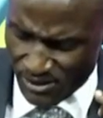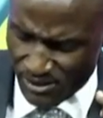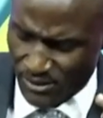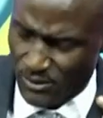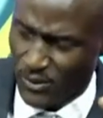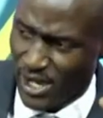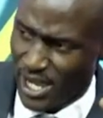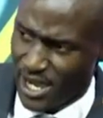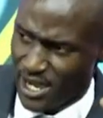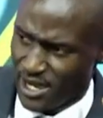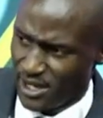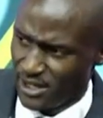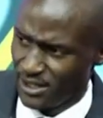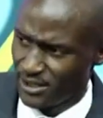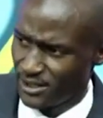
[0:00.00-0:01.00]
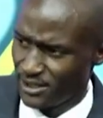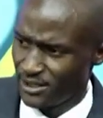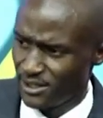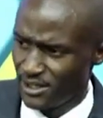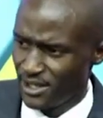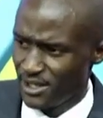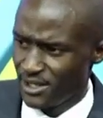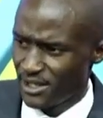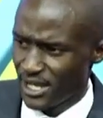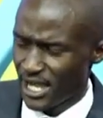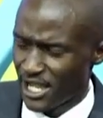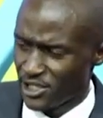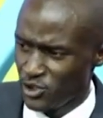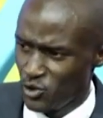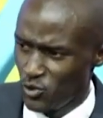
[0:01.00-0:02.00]
where
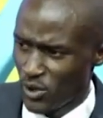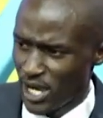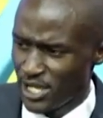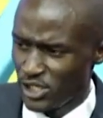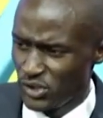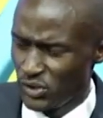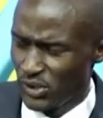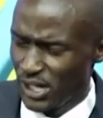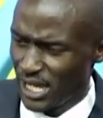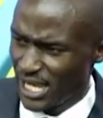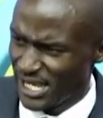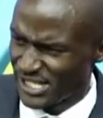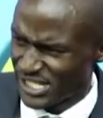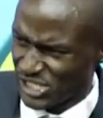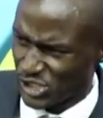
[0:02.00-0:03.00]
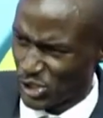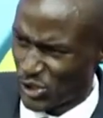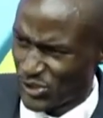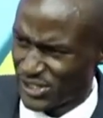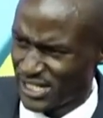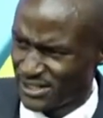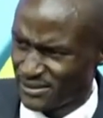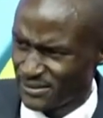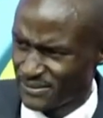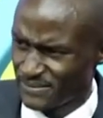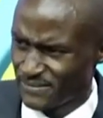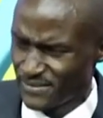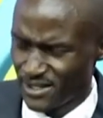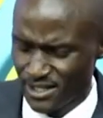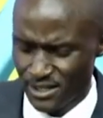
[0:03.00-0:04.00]
are you? Are you a historian?
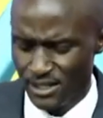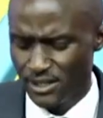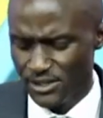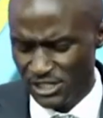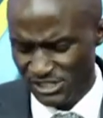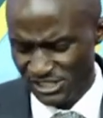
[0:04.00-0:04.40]
The